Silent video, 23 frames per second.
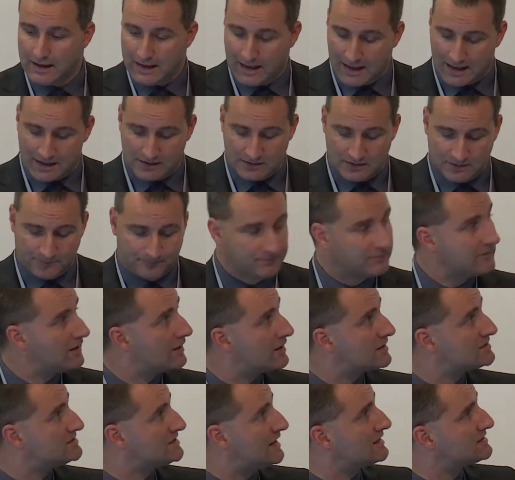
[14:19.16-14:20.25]
And the
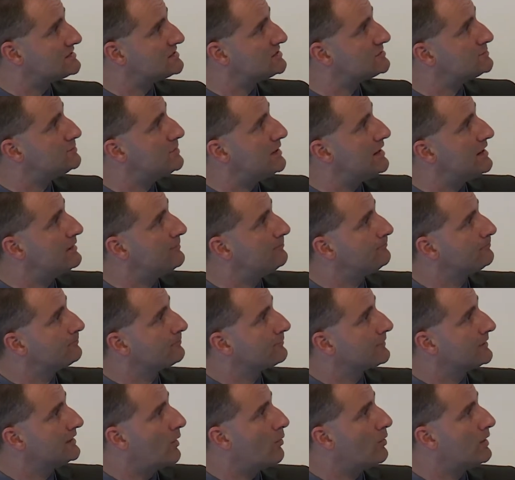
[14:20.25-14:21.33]
results has been
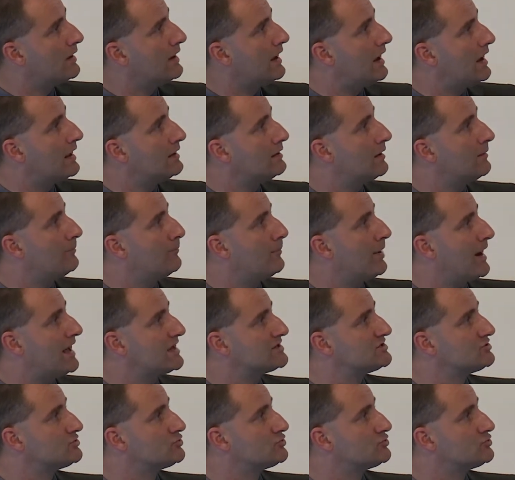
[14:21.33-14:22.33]
that we gain a plus